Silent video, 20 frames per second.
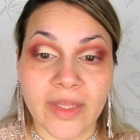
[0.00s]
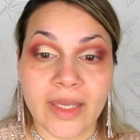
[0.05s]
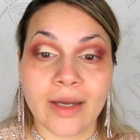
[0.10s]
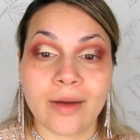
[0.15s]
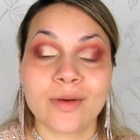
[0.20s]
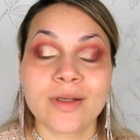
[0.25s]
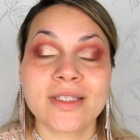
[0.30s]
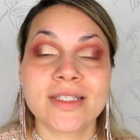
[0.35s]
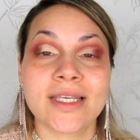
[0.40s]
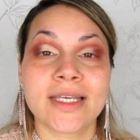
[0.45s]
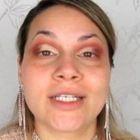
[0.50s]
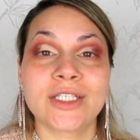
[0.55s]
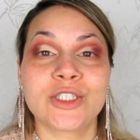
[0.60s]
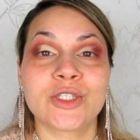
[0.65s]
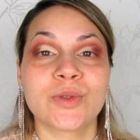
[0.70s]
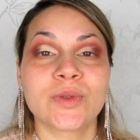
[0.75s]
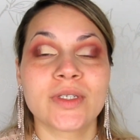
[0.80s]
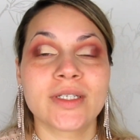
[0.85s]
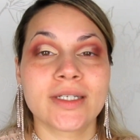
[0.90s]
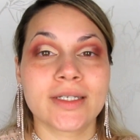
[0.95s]
I would say
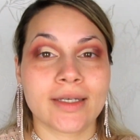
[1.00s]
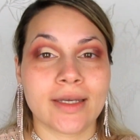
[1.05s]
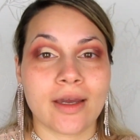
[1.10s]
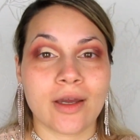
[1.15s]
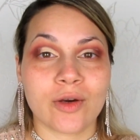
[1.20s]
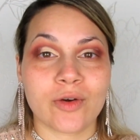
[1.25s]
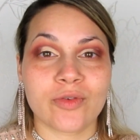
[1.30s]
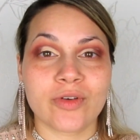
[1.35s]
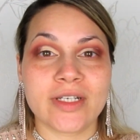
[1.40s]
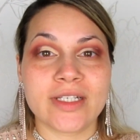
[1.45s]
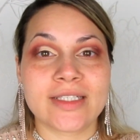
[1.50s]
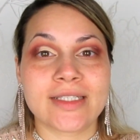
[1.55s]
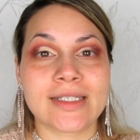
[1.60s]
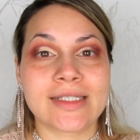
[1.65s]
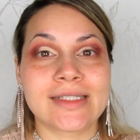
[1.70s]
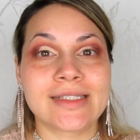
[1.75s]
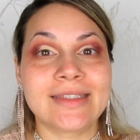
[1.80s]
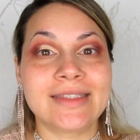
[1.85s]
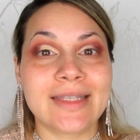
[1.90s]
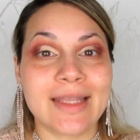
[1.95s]
doing a cut crease
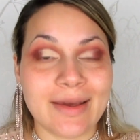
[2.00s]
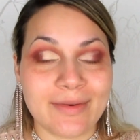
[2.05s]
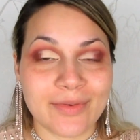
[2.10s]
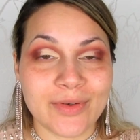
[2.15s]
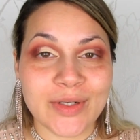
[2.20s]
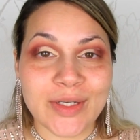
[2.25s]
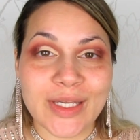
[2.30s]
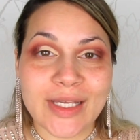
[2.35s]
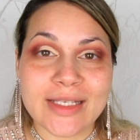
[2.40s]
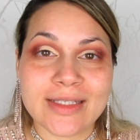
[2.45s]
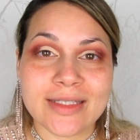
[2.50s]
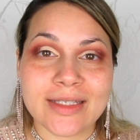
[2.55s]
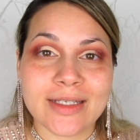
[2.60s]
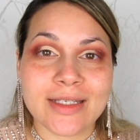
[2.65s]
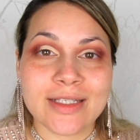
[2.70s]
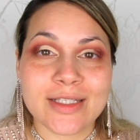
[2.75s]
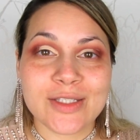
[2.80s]
is never easy,